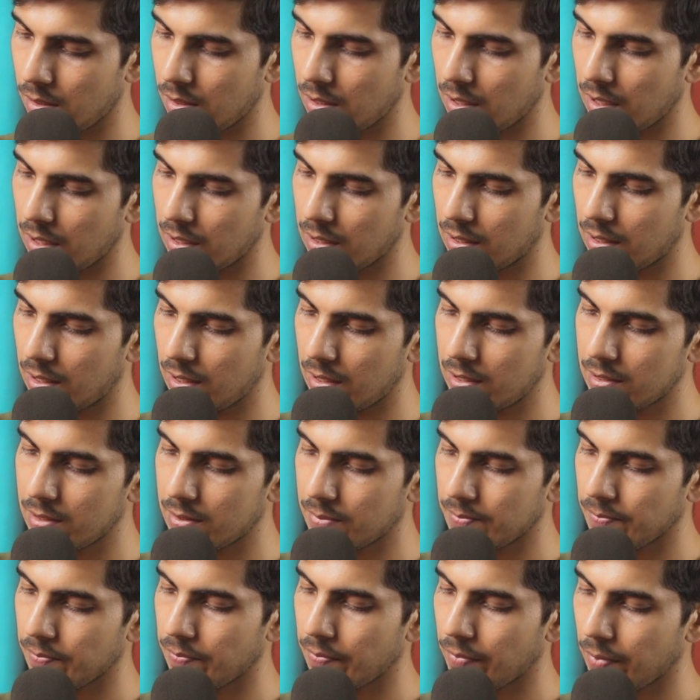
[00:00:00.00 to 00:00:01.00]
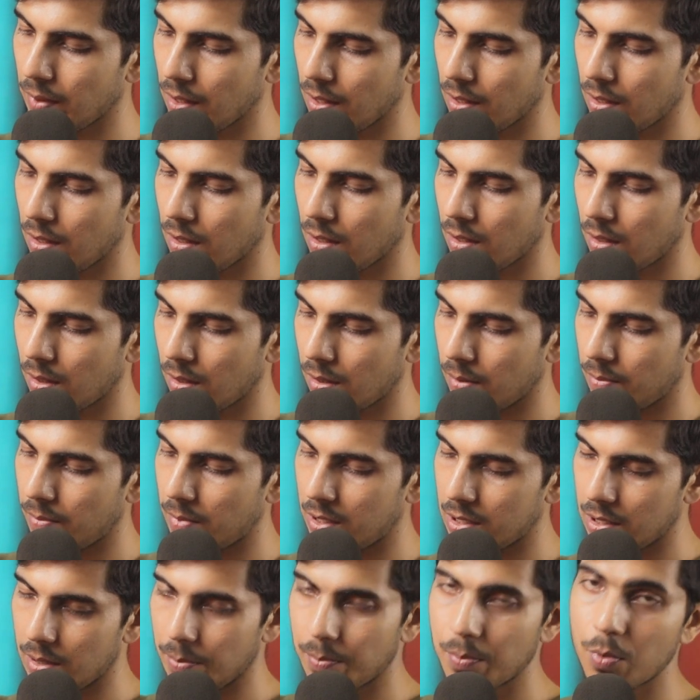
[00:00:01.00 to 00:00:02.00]
like this.
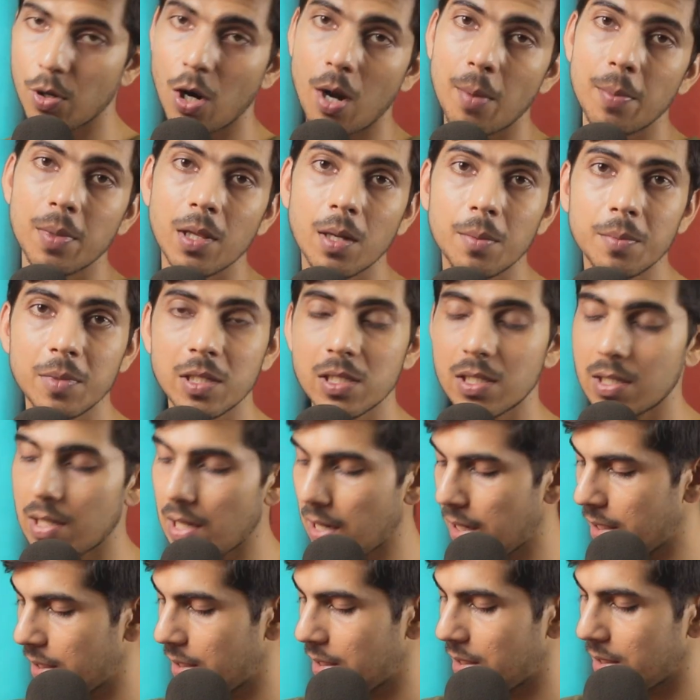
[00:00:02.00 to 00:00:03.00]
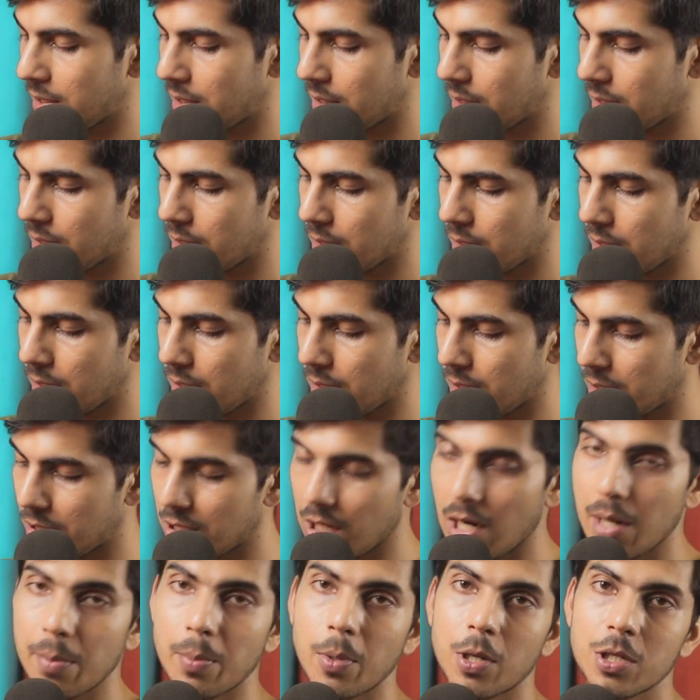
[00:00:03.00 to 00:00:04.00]
But the problem is that this
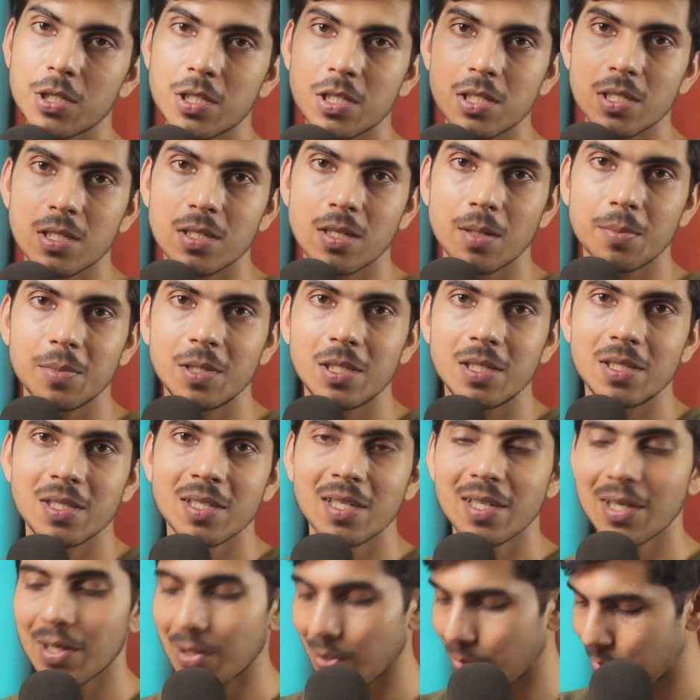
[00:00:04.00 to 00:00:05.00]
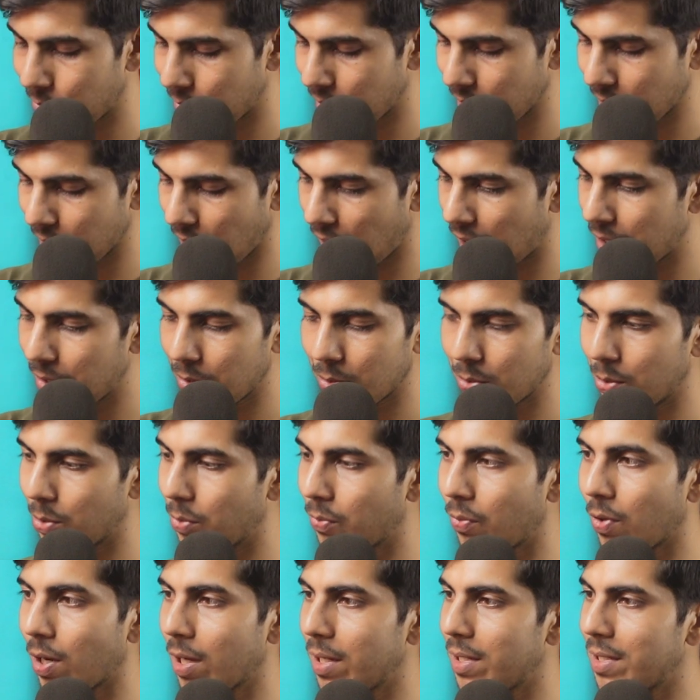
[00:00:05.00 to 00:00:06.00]
tripod system is, I don't
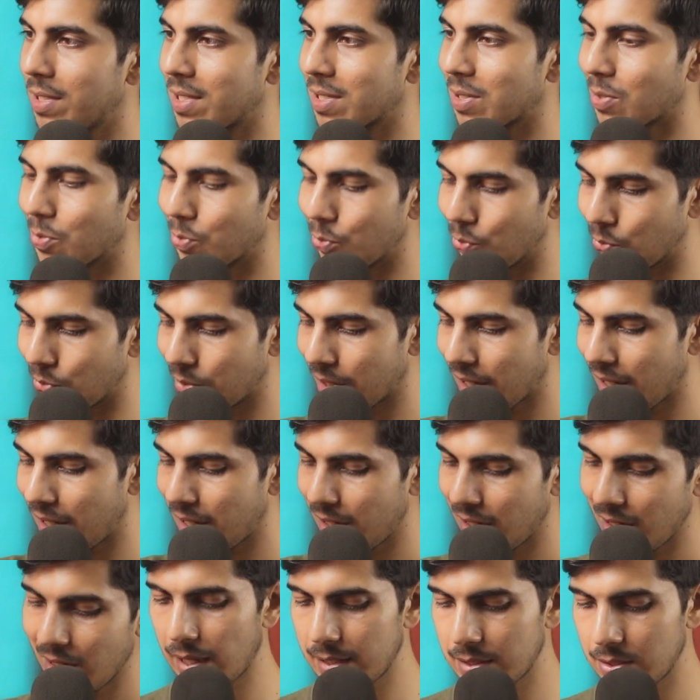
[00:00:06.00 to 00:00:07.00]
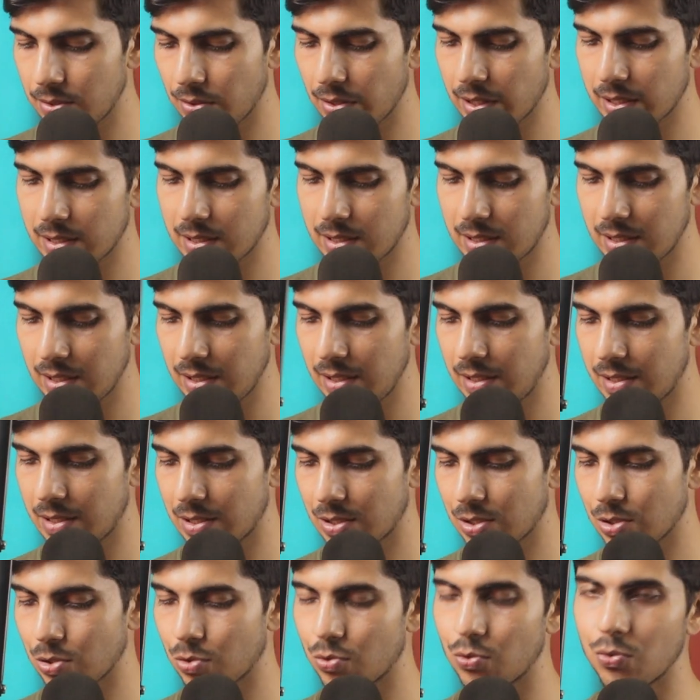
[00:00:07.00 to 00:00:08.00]
know why it's crooked. As you can see,
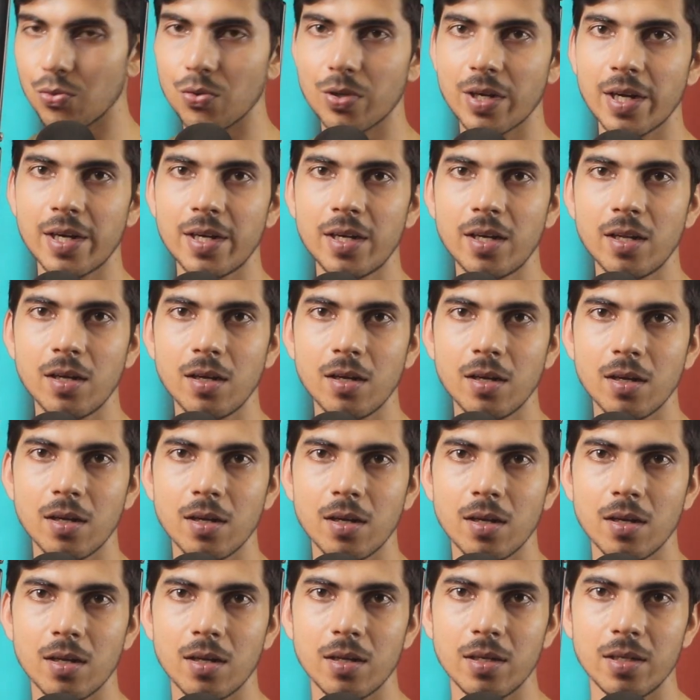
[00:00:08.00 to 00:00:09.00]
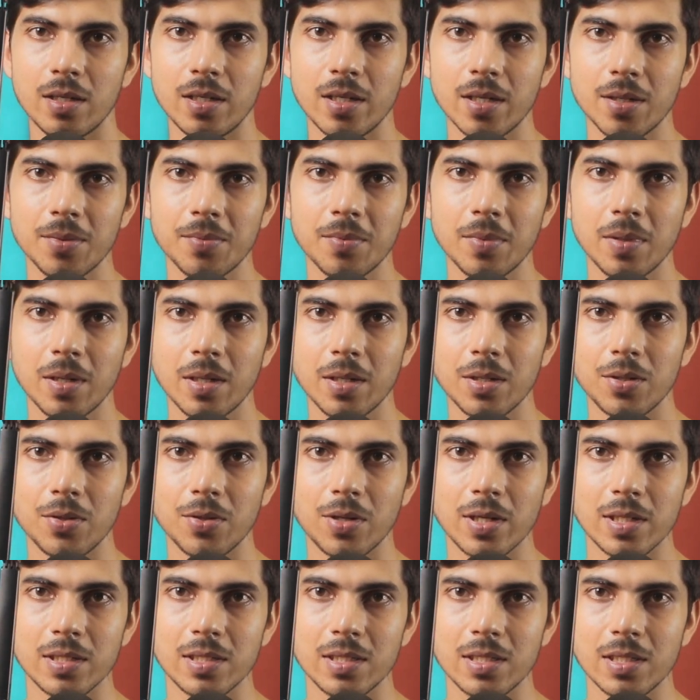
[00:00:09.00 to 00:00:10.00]
it's crooked here.
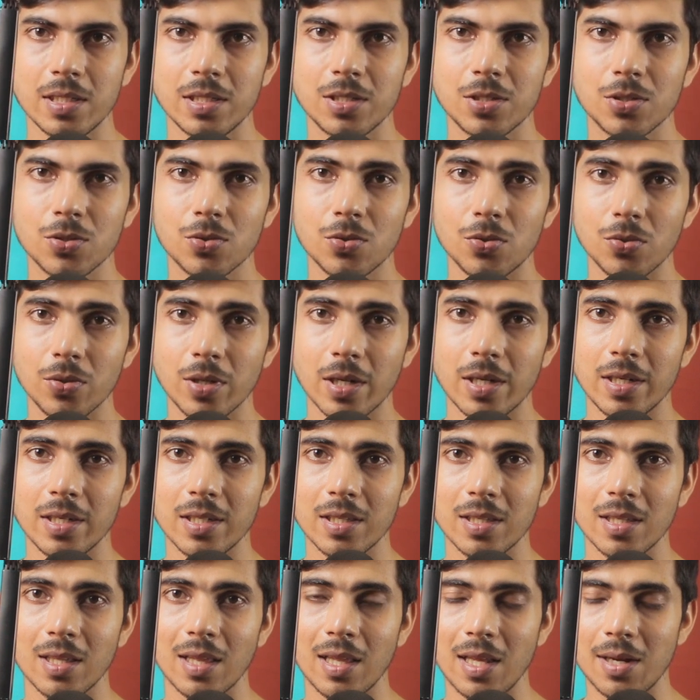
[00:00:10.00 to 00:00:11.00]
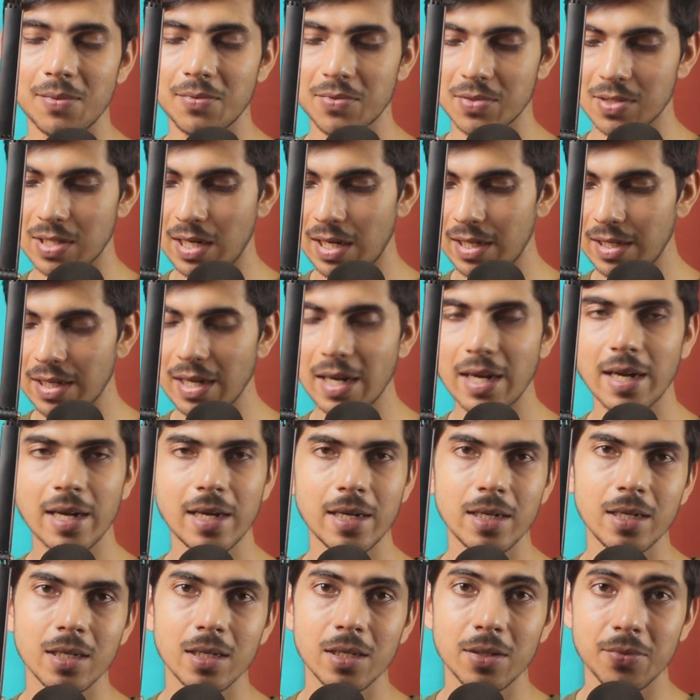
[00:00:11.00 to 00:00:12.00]
You can see it's crooked in the left side,
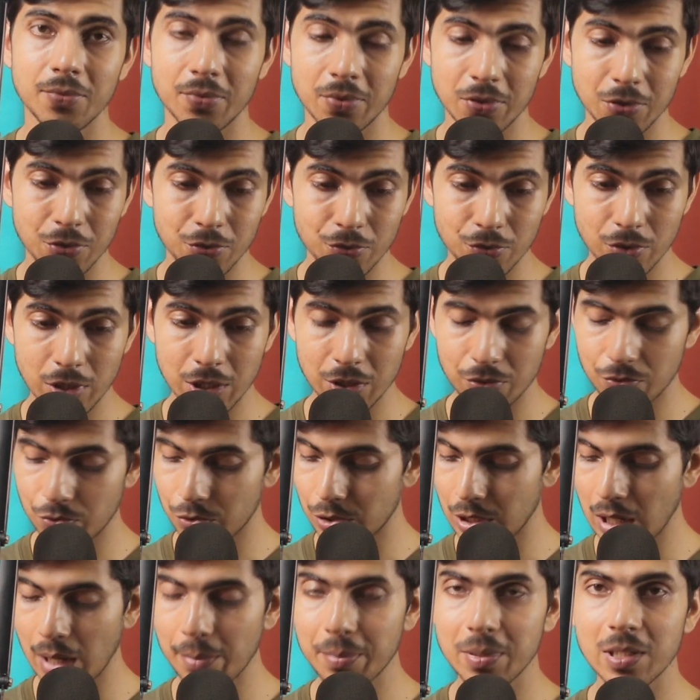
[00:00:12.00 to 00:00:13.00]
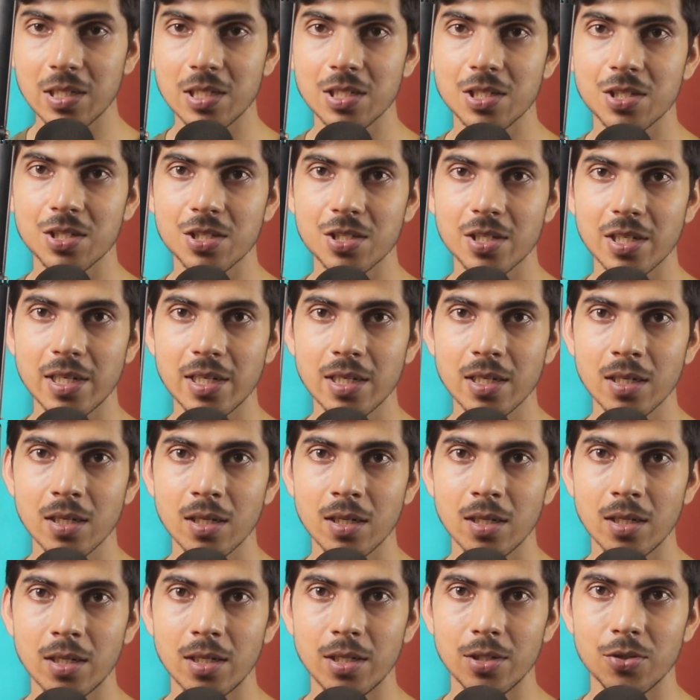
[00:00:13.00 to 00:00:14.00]
and if it would have been straight,
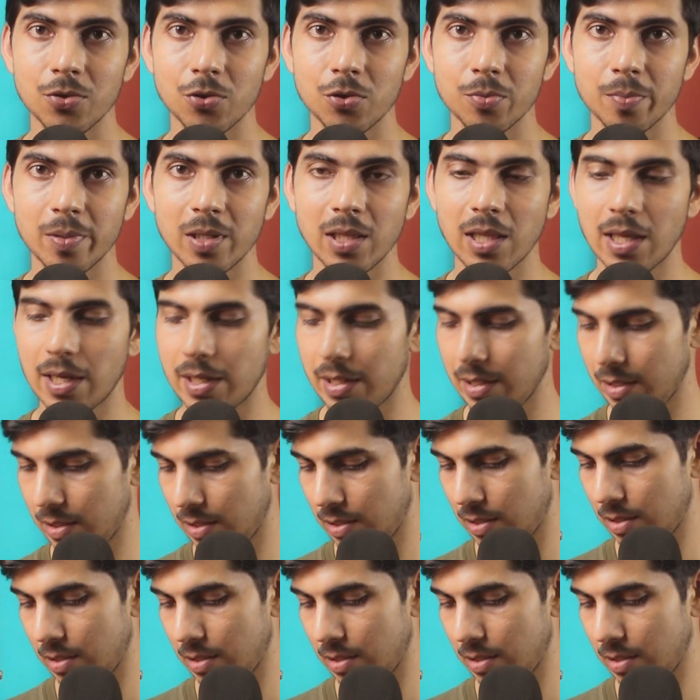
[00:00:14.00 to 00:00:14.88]
it would be like